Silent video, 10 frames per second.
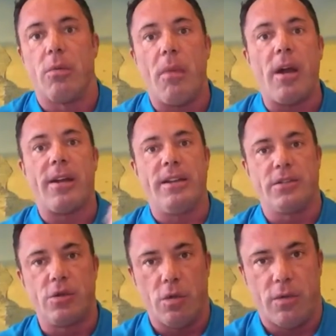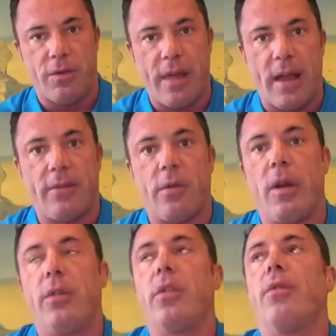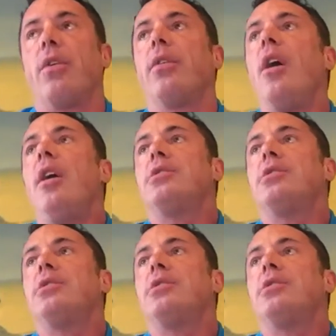or marketing school for that, so on and so forth.